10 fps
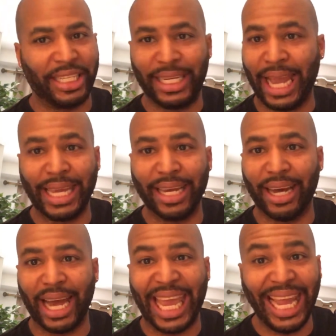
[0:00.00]
she can't get
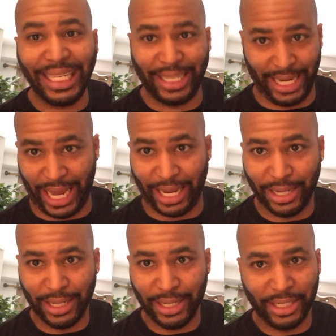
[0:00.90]
her hit today,
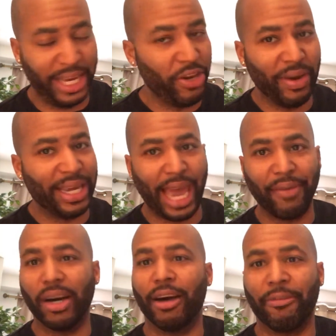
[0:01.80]
See, you ain't
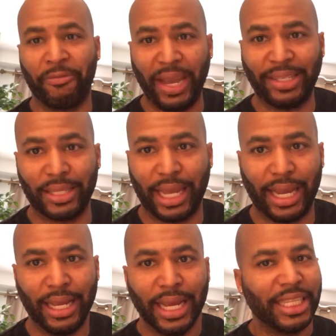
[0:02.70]
gave her a fix
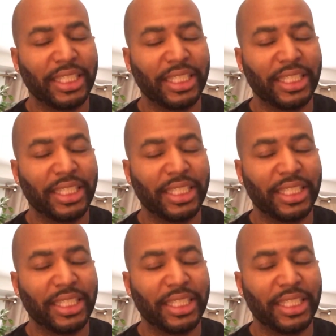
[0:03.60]
today.